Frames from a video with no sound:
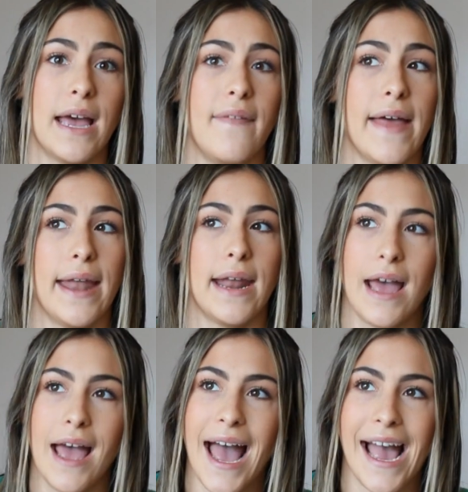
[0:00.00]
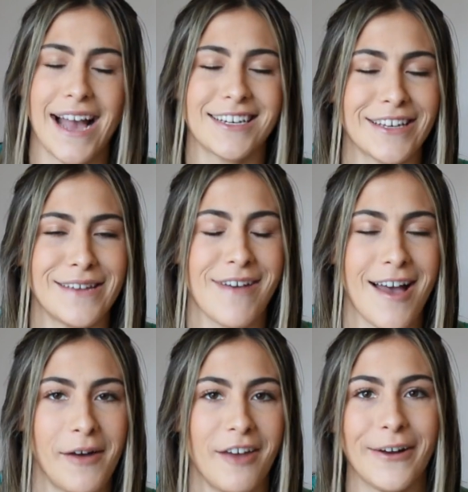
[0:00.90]
And then I actually
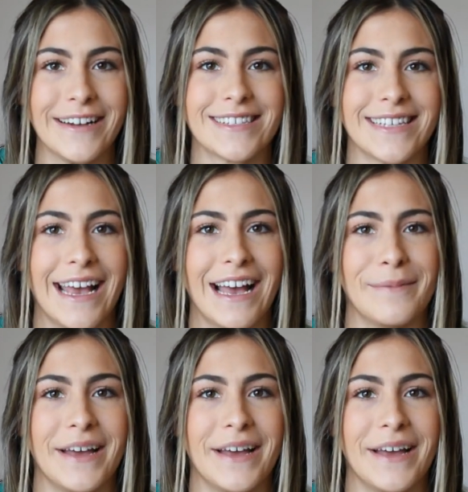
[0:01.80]
met my friend Sam,